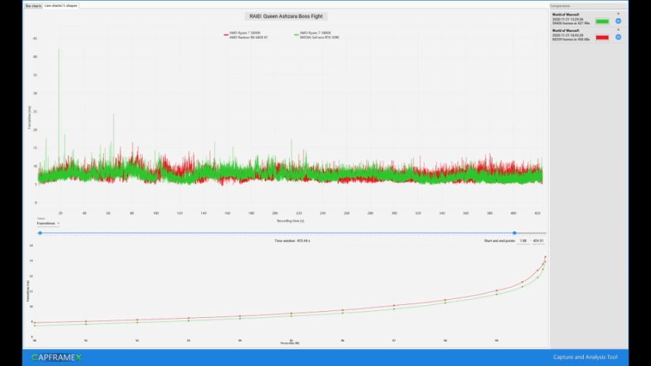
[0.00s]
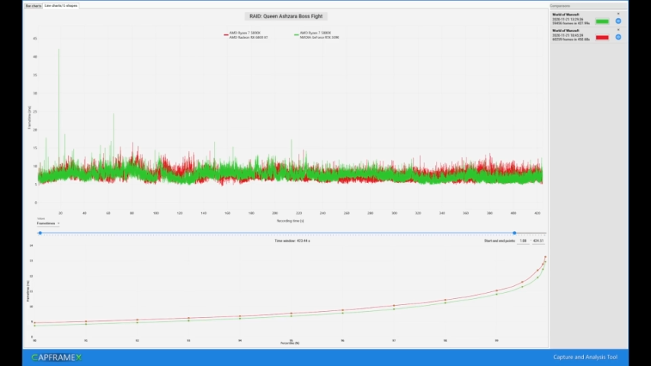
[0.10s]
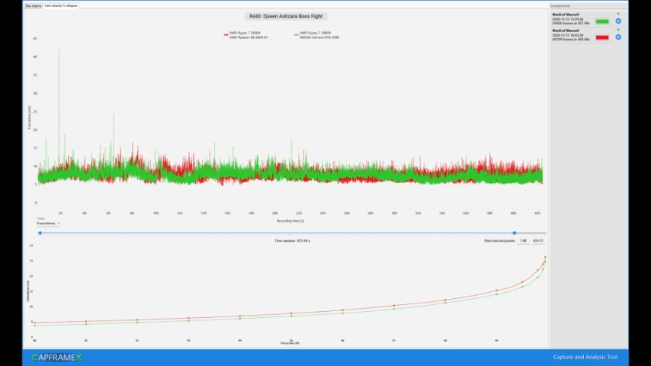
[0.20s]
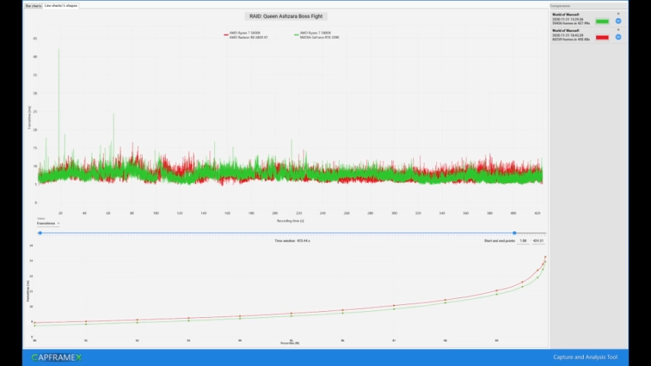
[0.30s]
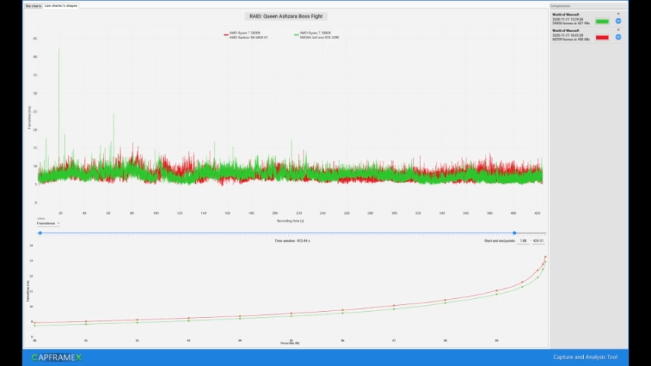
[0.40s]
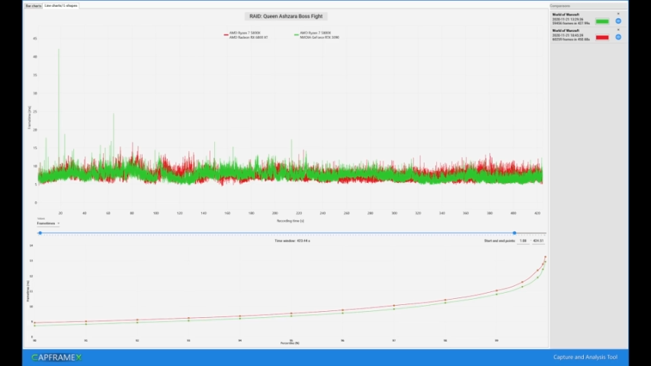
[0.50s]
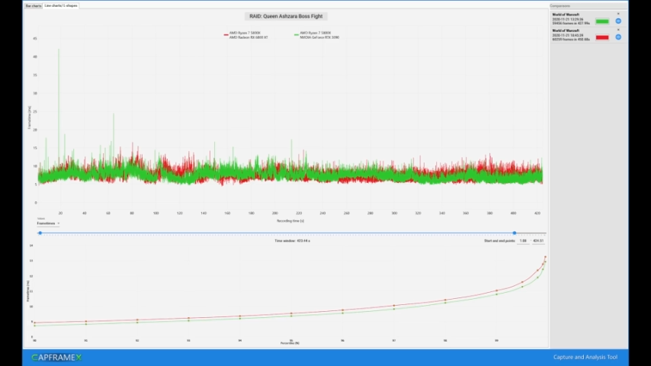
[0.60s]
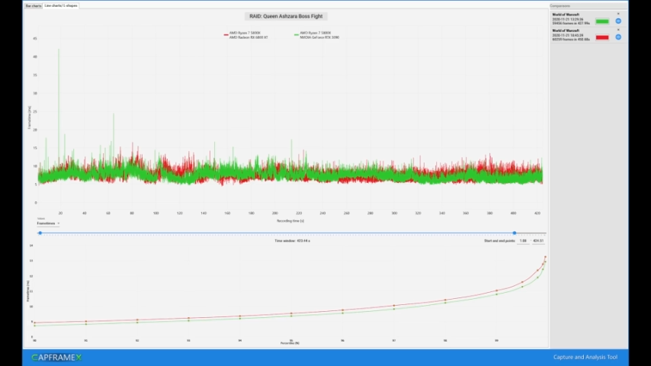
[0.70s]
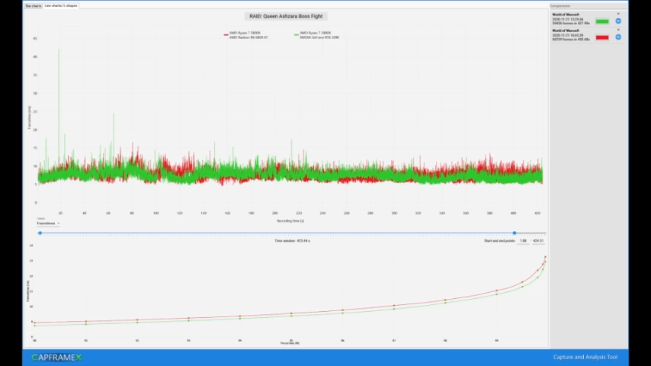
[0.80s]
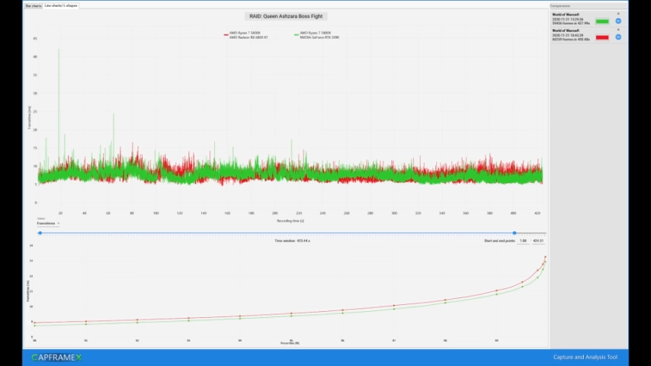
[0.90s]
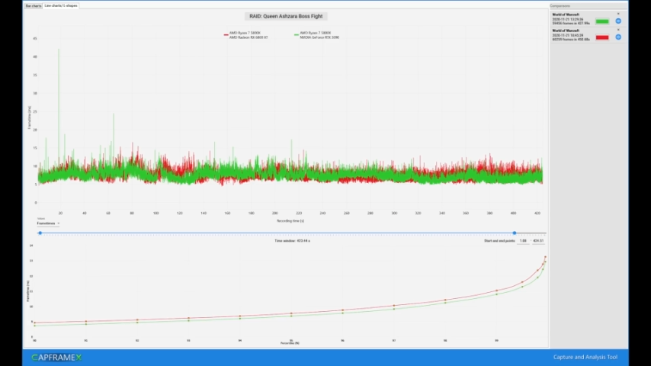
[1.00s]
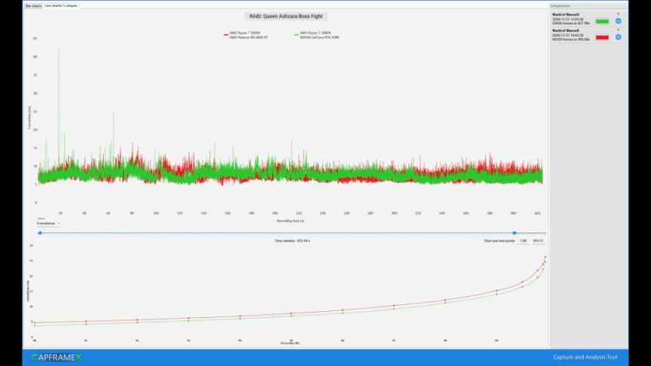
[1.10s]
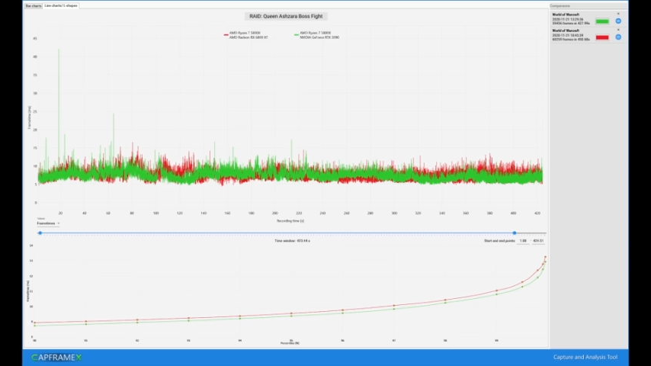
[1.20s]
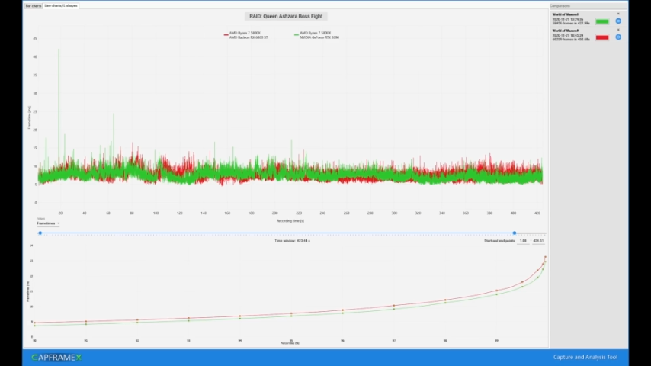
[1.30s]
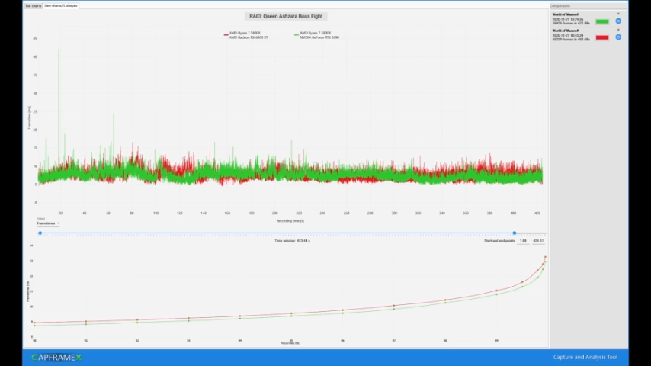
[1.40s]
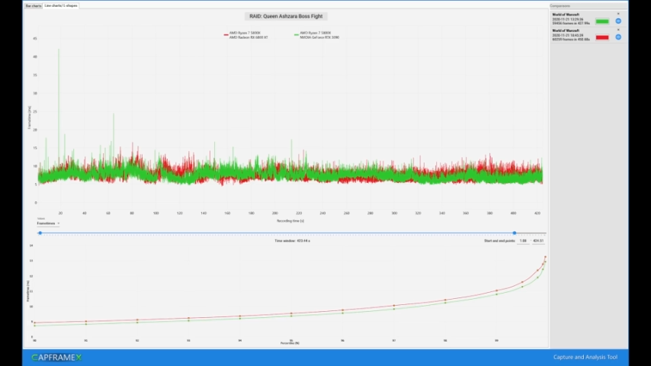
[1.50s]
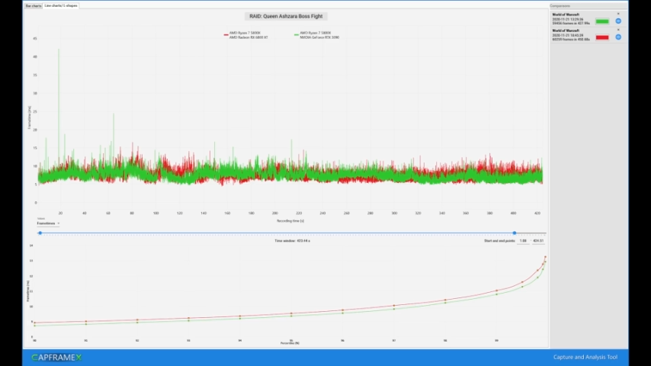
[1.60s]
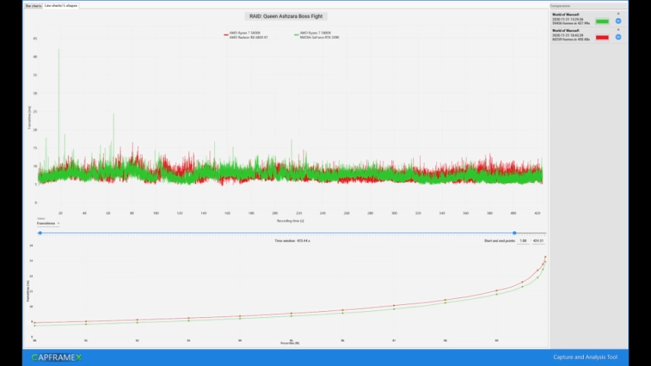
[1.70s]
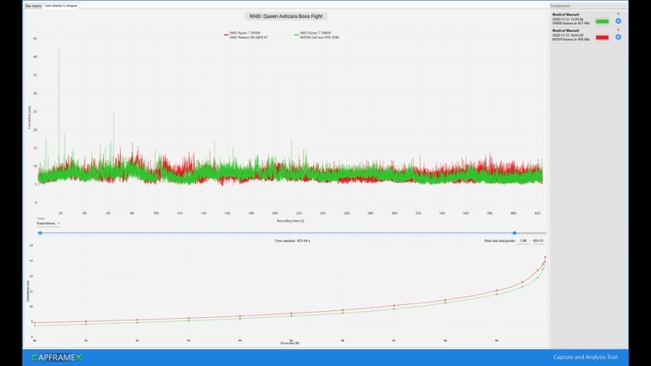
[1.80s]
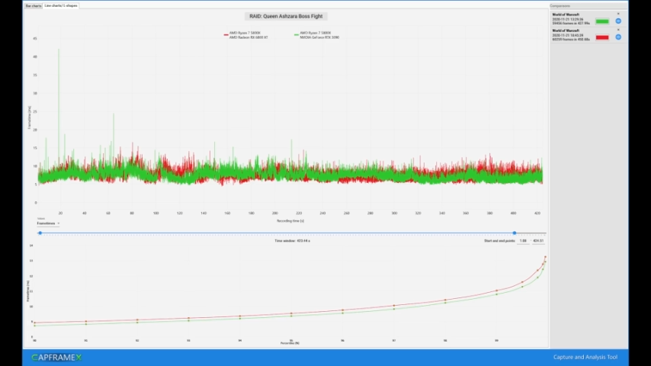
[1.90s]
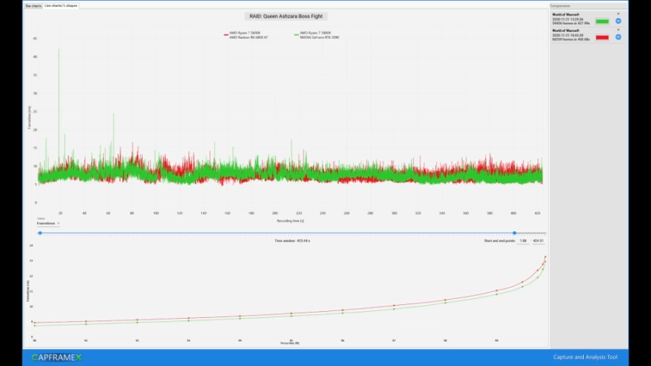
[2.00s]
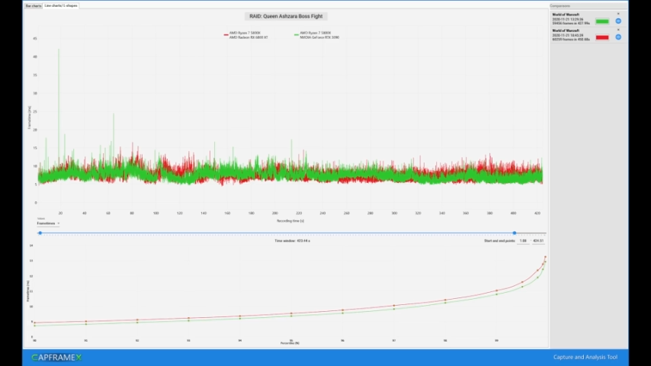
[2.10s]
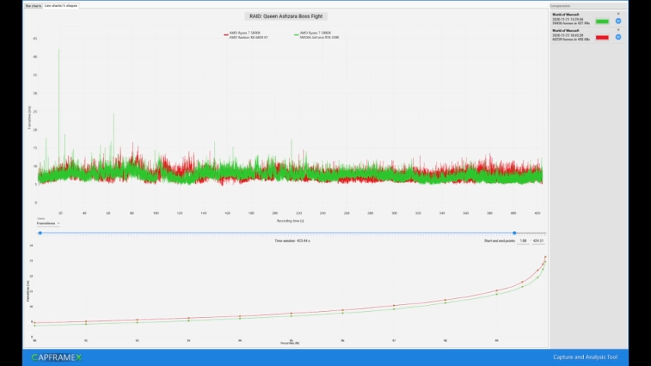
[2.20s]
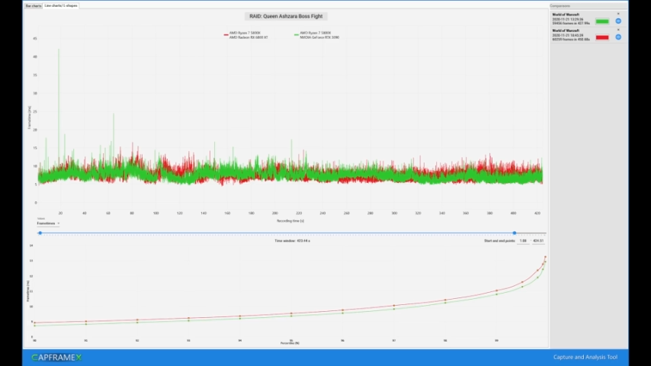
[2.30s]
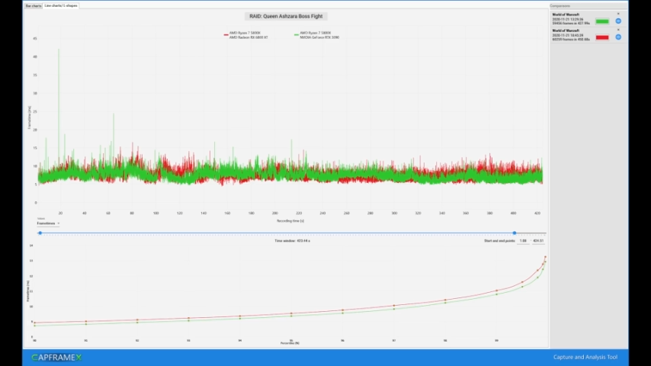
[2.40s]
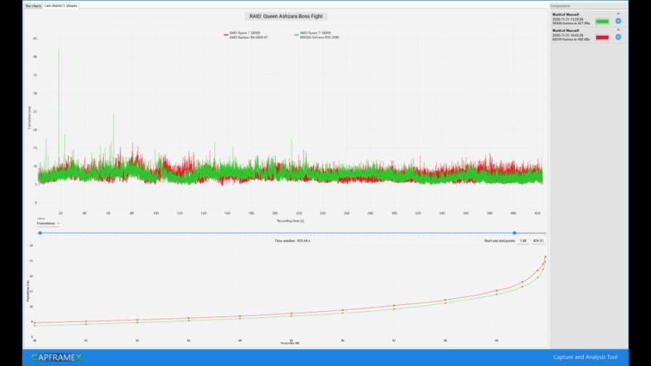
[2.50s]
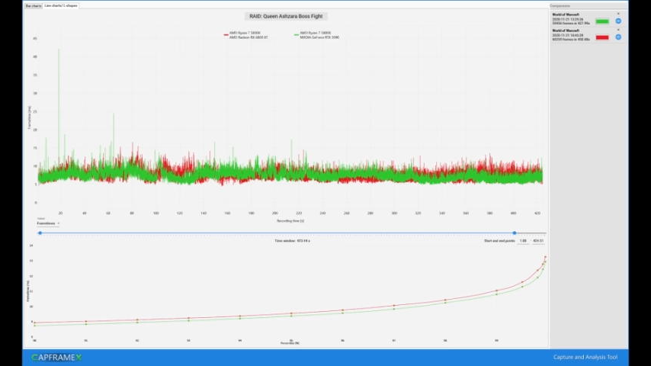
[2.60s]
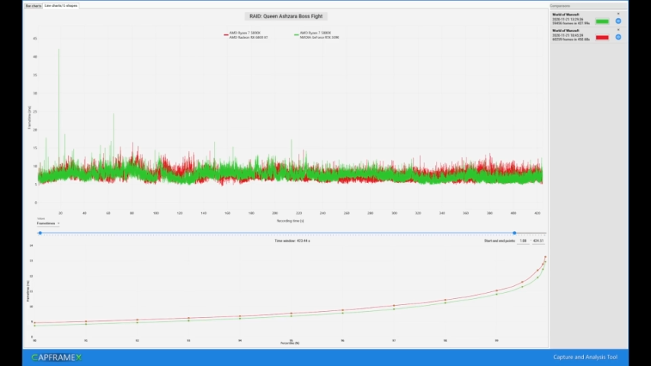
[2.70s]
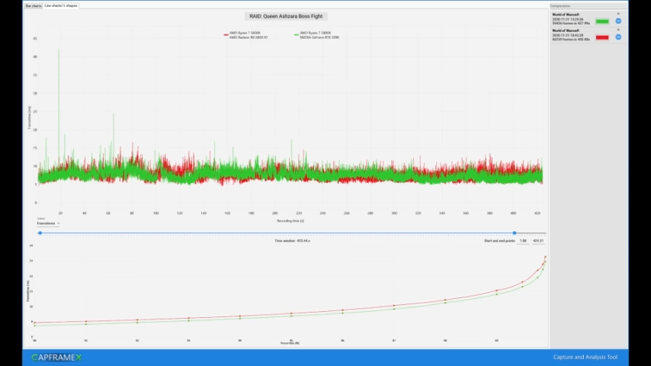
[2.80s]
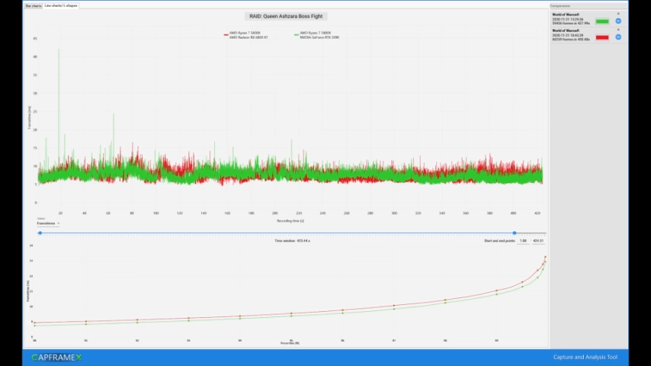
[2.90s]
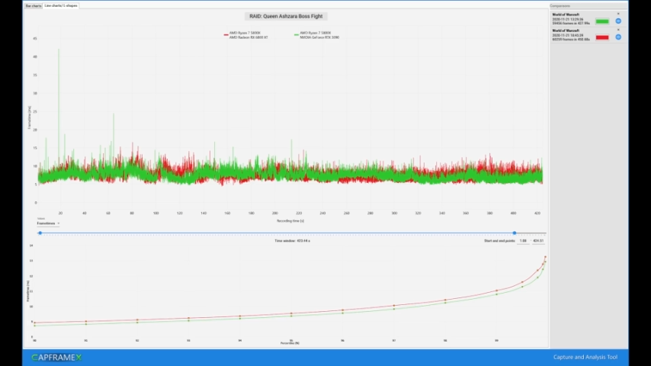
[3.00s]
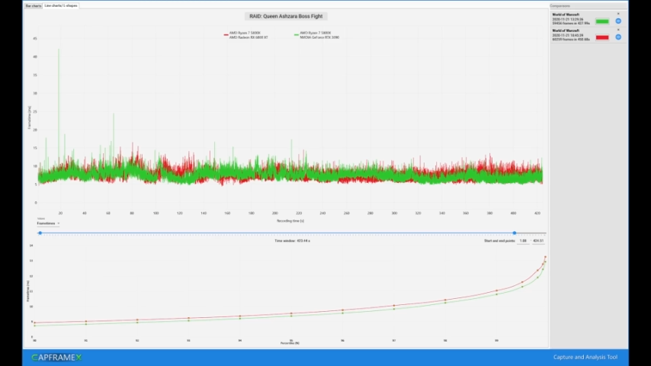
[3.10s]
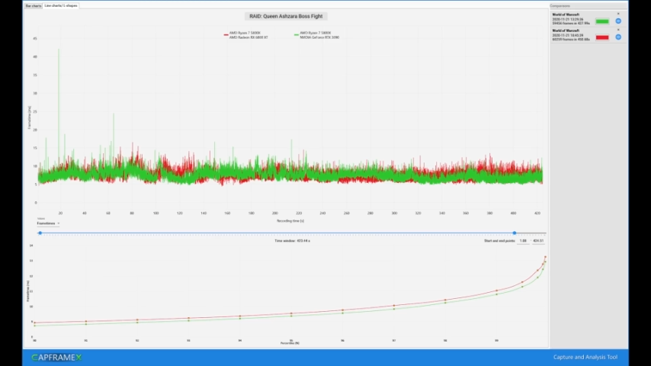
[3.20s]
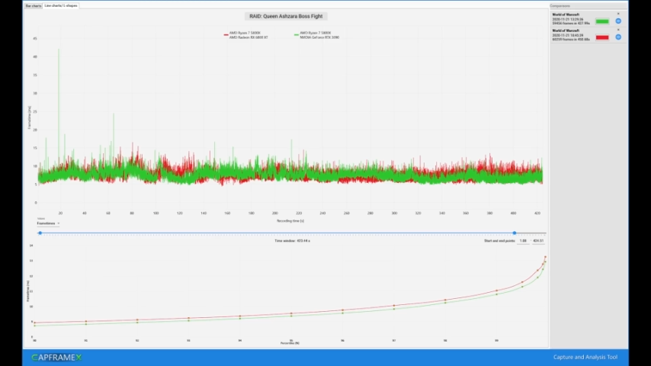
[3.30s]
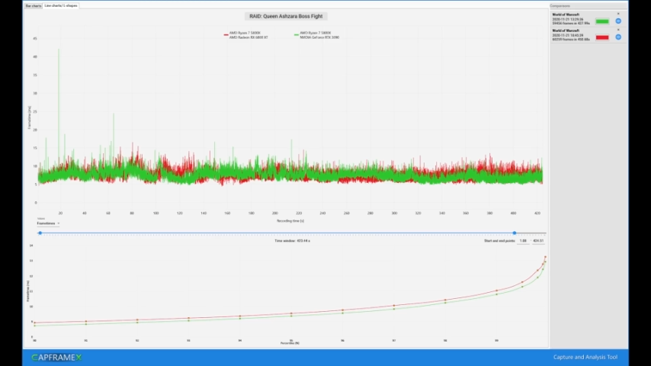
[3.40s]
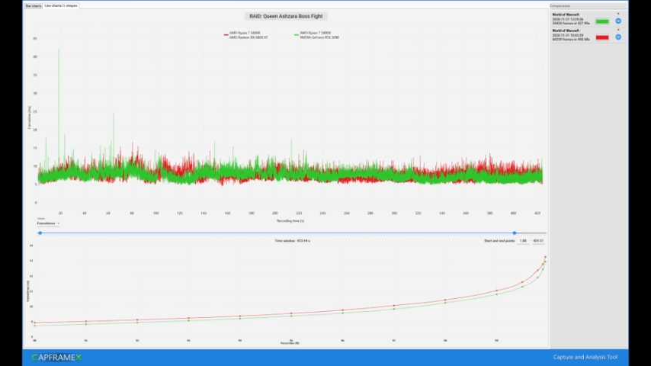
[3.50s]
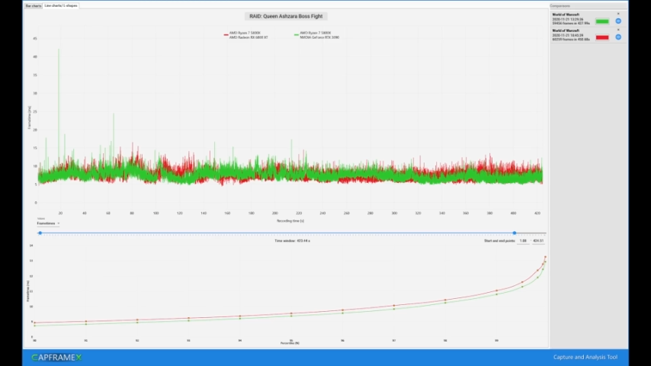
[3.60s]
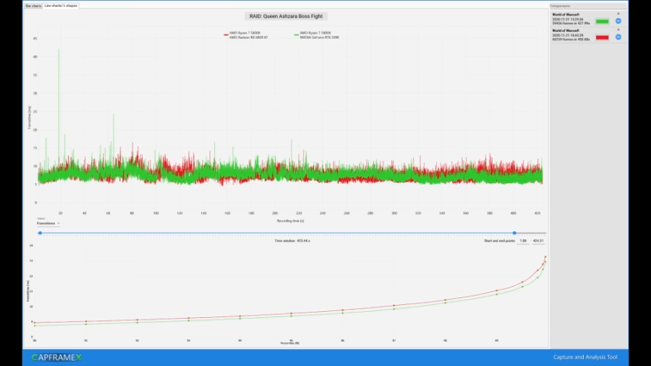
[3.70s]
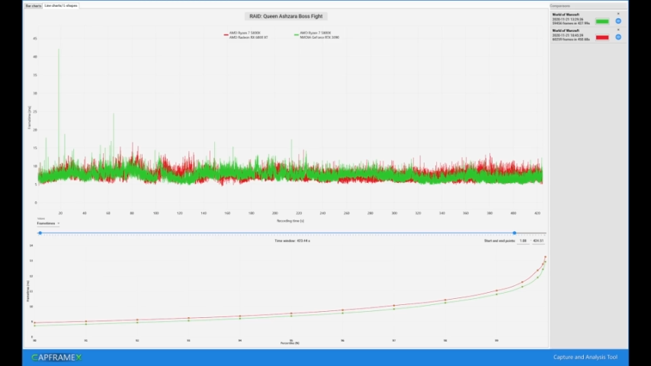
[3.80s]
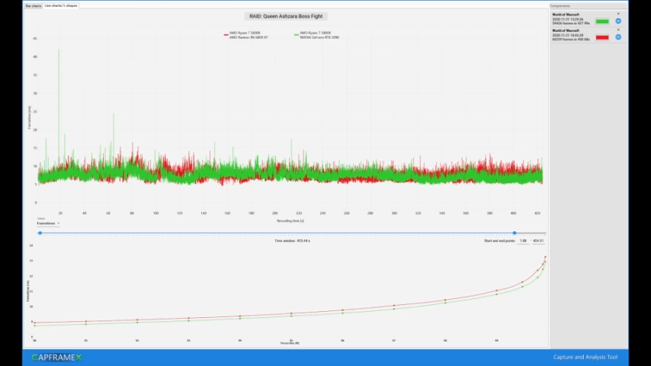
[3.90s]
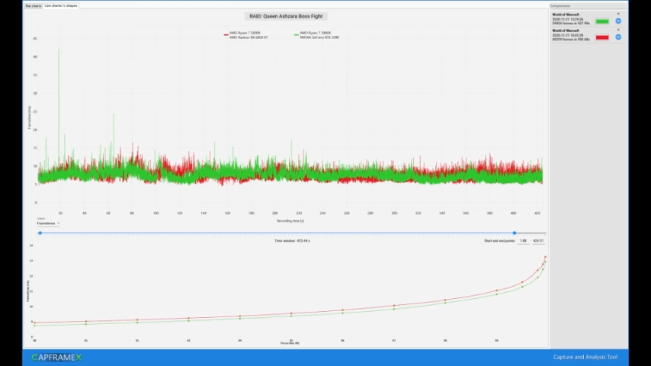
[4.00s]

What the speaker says: No face is visible, so there are no lips to read.